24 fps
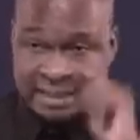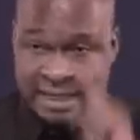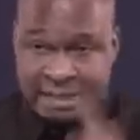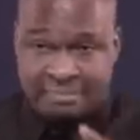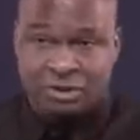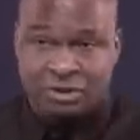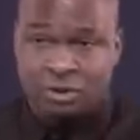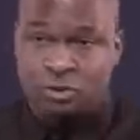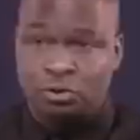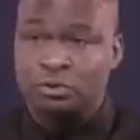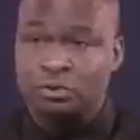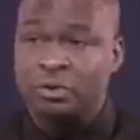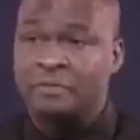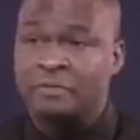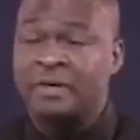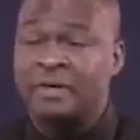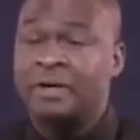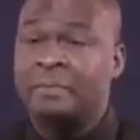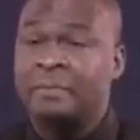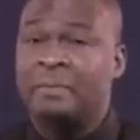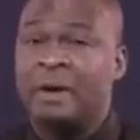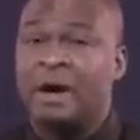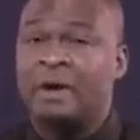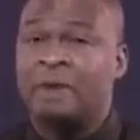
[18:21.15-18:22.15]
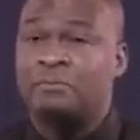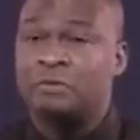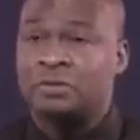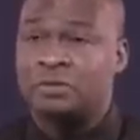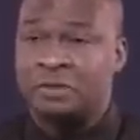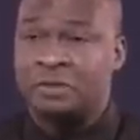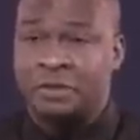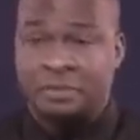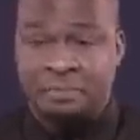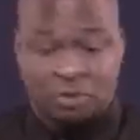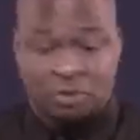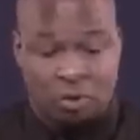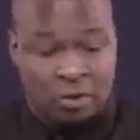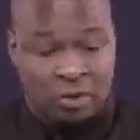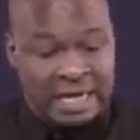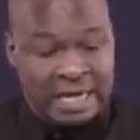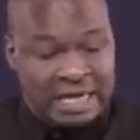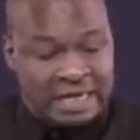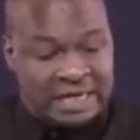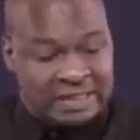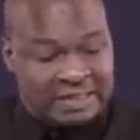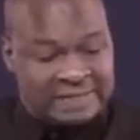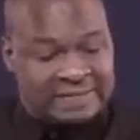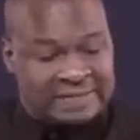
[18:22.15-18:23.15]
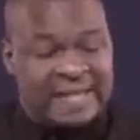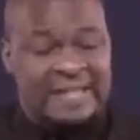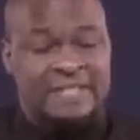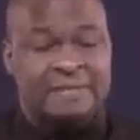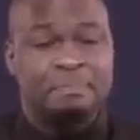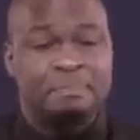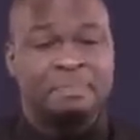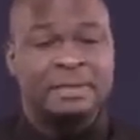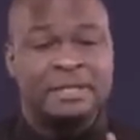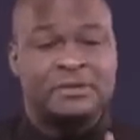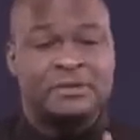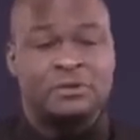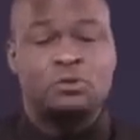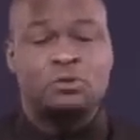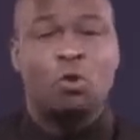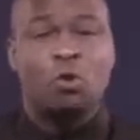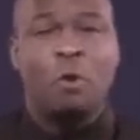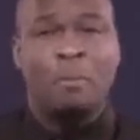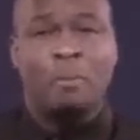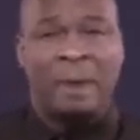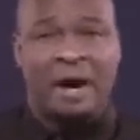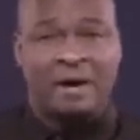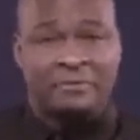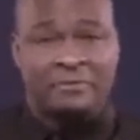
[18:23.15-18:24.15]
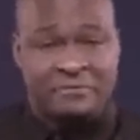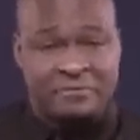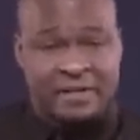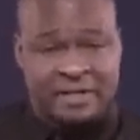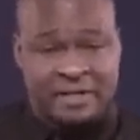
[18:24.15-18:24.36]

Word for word: Let me show you a very powerful scripture. It says, be sober. 1